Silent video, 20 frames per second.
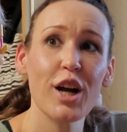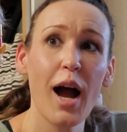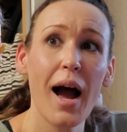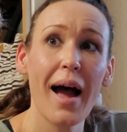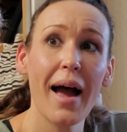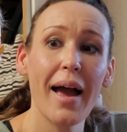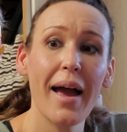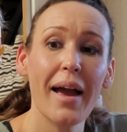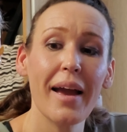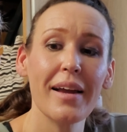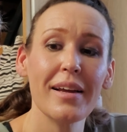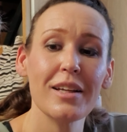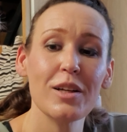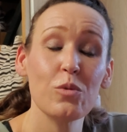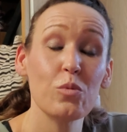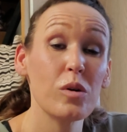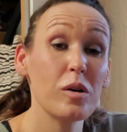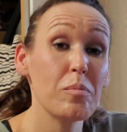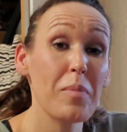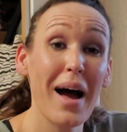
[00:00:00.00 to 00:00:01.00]
I
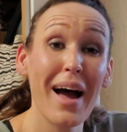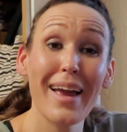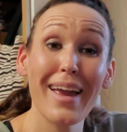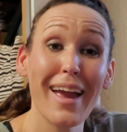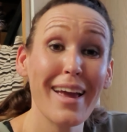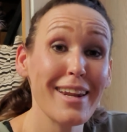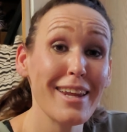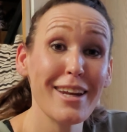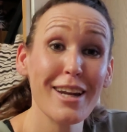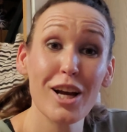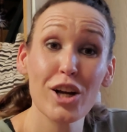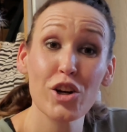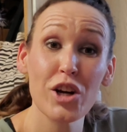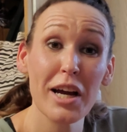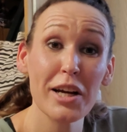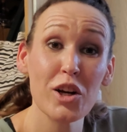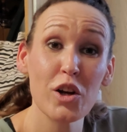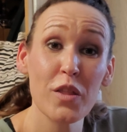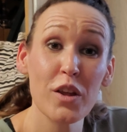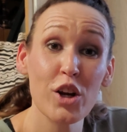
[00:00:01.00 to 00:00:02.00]
will buy any
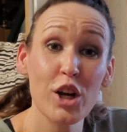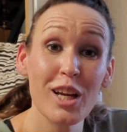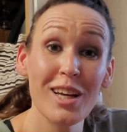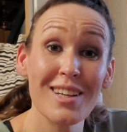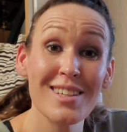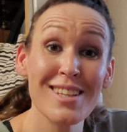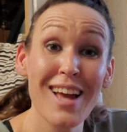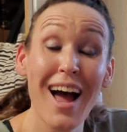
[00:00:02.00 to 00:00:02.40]
nutcracker there is.